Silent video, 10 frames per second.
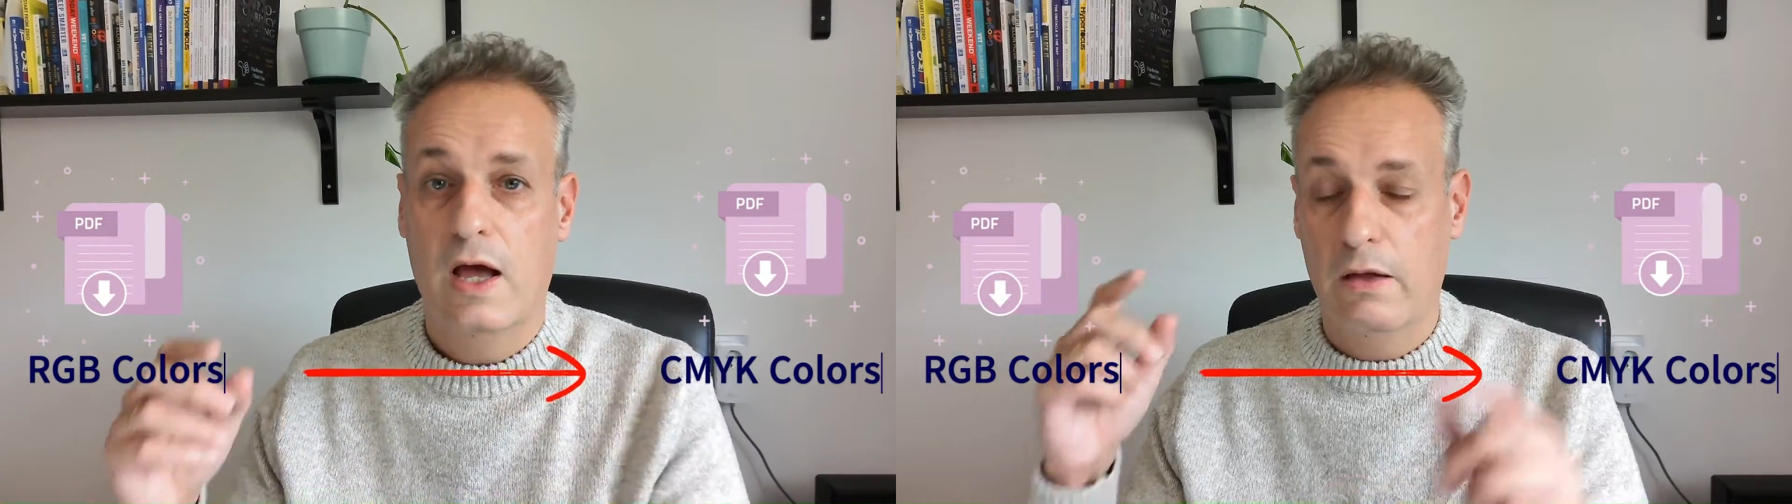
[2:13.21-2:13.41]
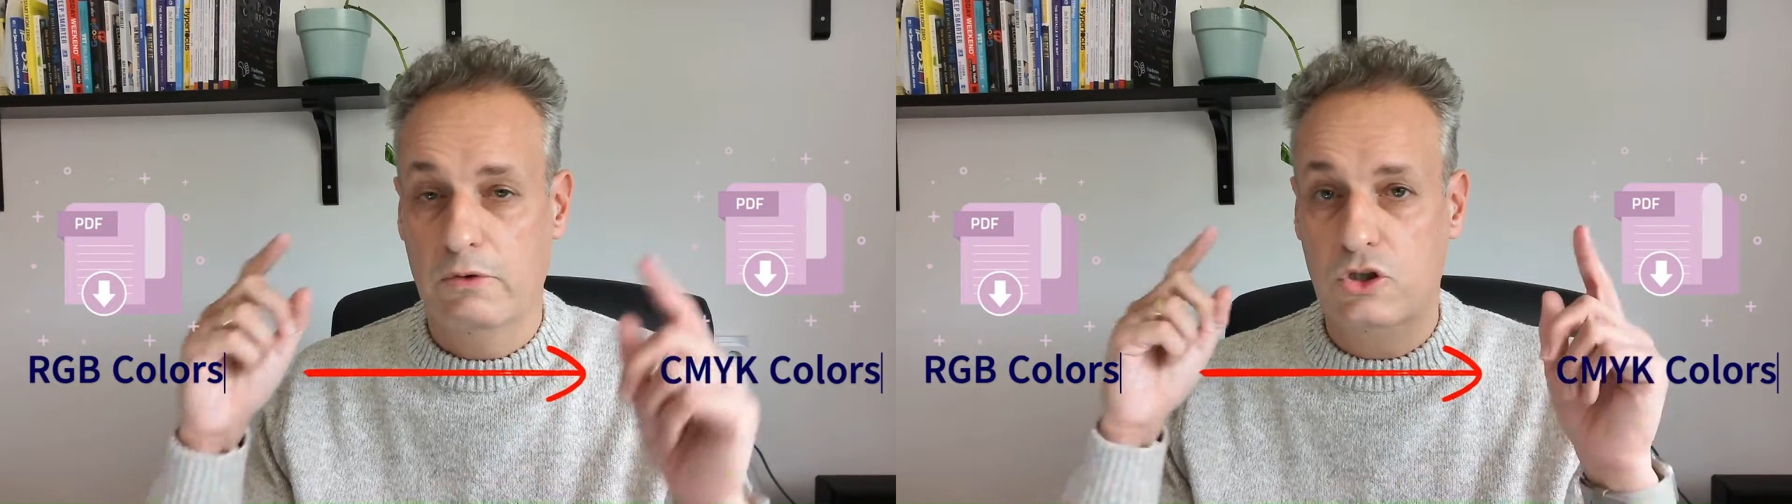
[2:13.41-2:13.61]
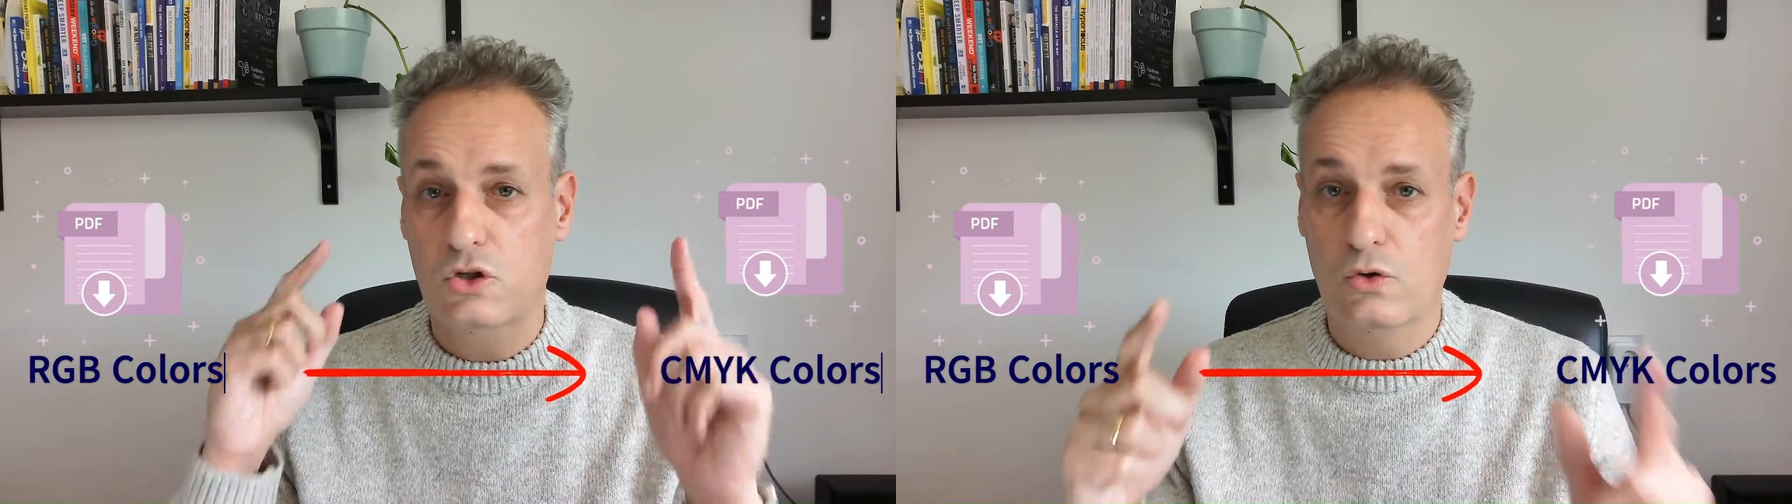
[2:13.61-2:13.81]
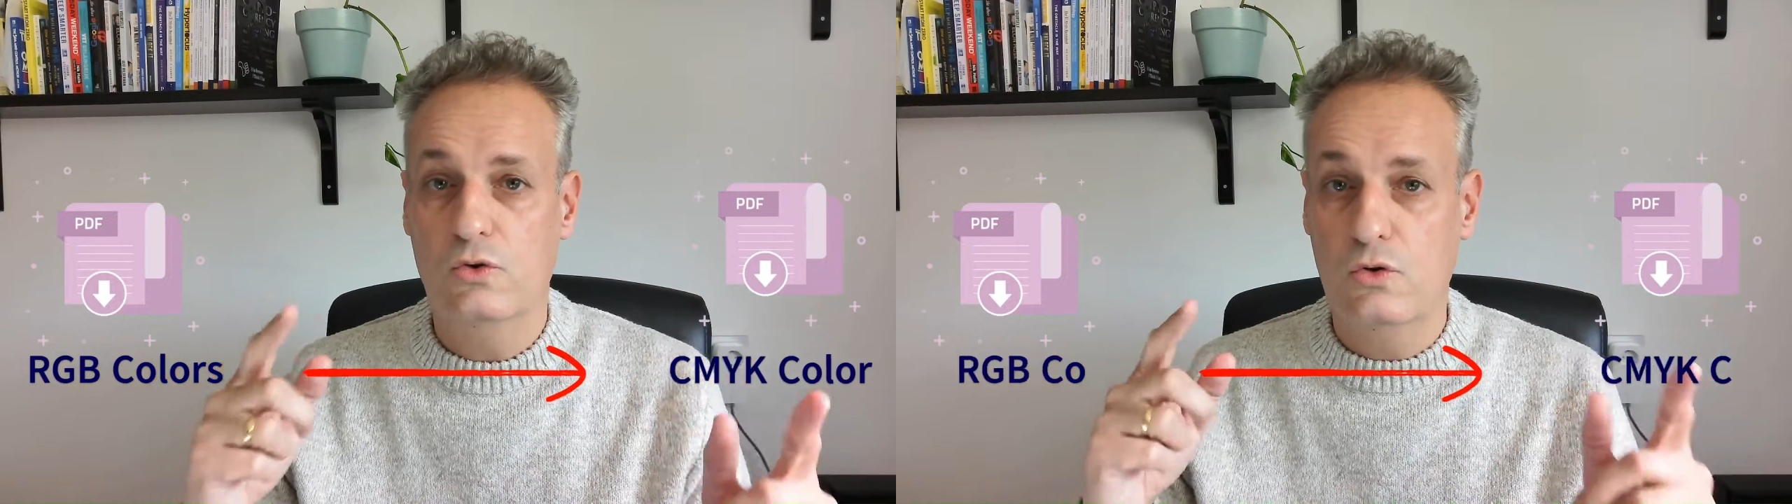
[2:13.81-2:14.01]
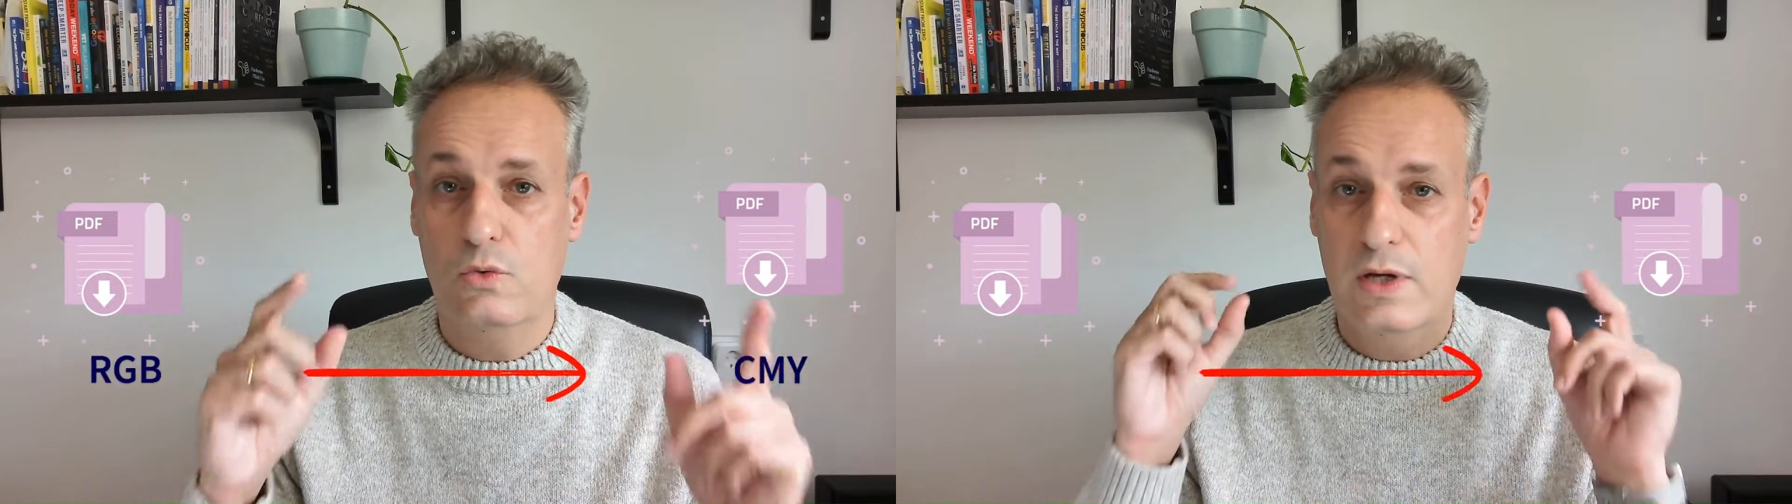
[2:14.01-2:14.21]
I will show
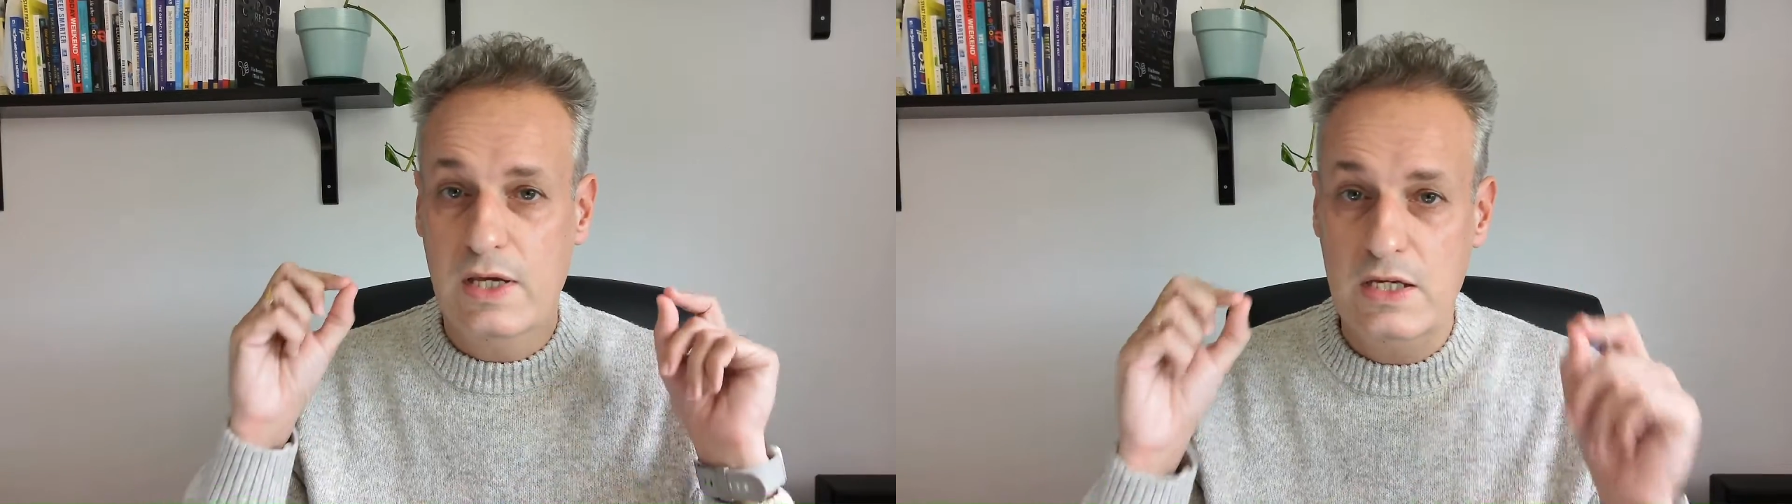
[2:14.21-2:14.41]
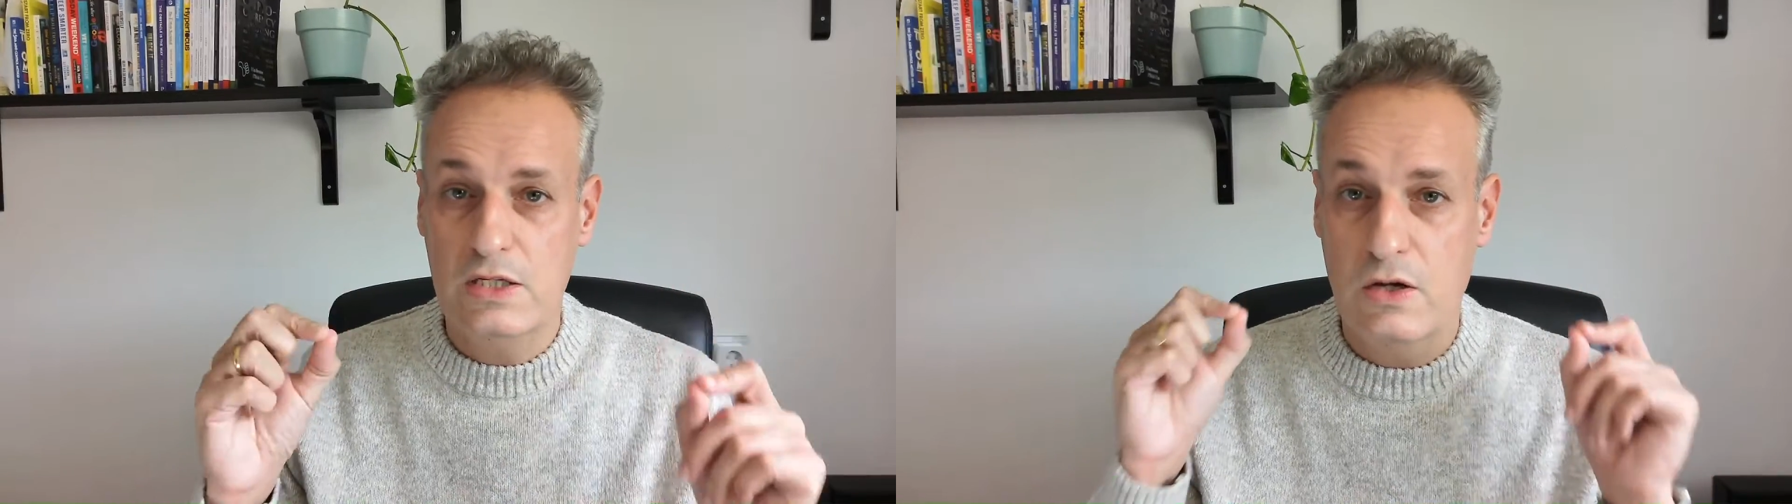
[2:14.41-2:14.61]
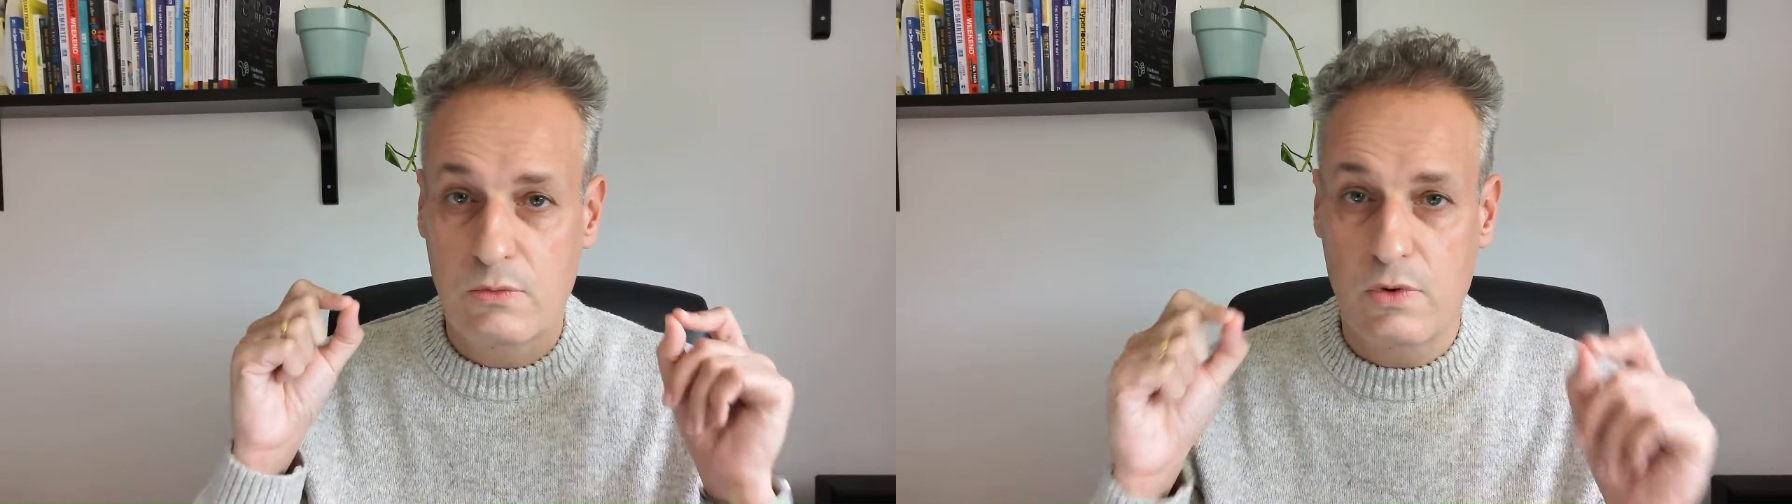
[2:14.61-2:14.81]
you easy and